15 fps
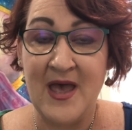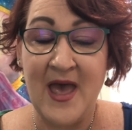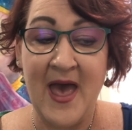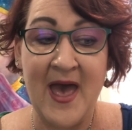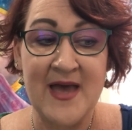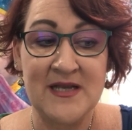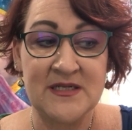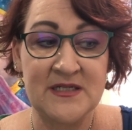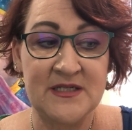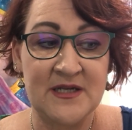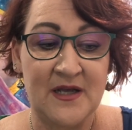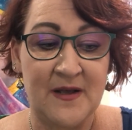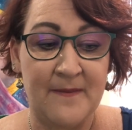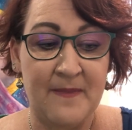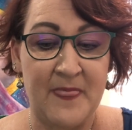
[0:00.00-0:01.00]
And
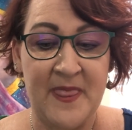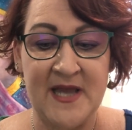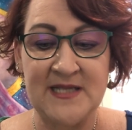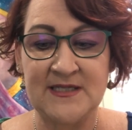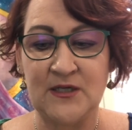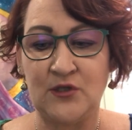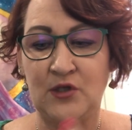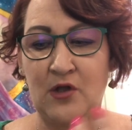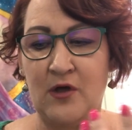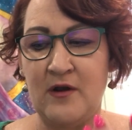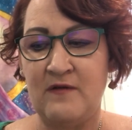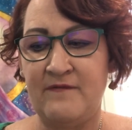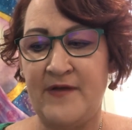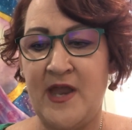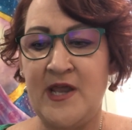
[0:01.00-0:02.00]
there's a lot
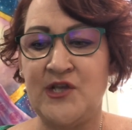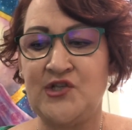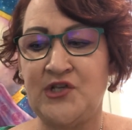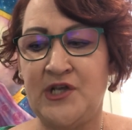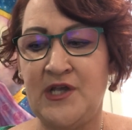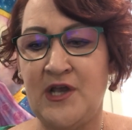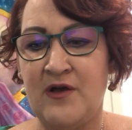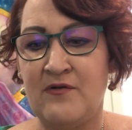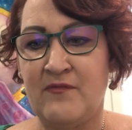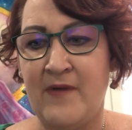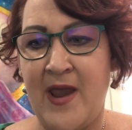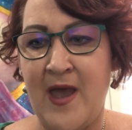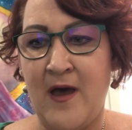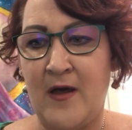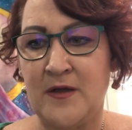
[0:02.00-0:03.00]
of energy
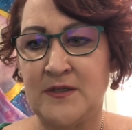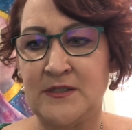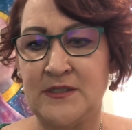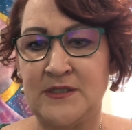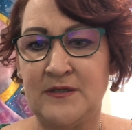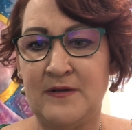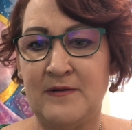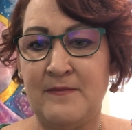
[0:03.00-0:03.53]
around